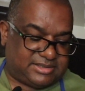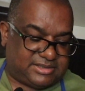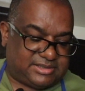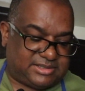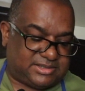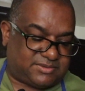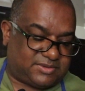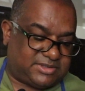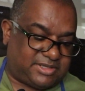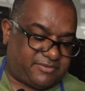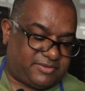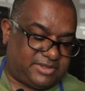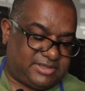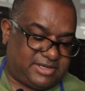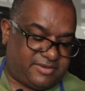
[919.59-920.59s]
This will
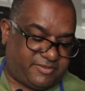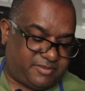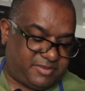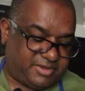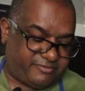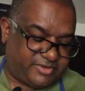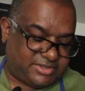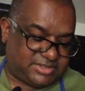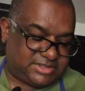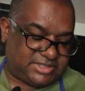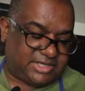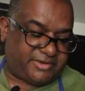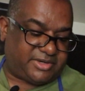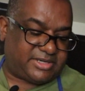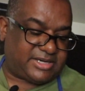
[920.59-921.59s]
definitely never be a
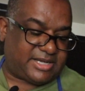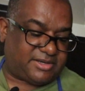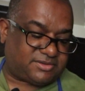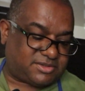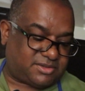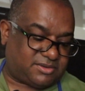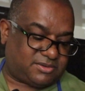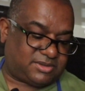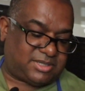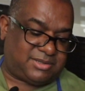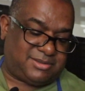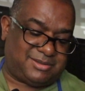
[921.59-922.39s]
vegetarian household.